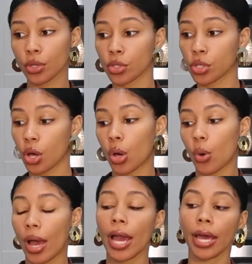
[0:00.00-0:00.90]

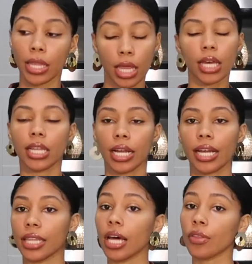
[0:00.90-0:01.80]
So luckily I
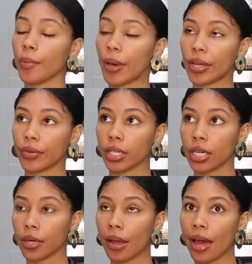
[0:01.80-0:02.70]
had the other battery
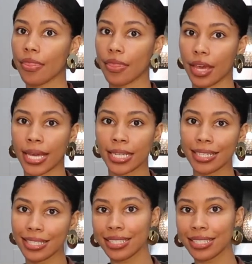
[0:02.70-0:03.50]
here. And then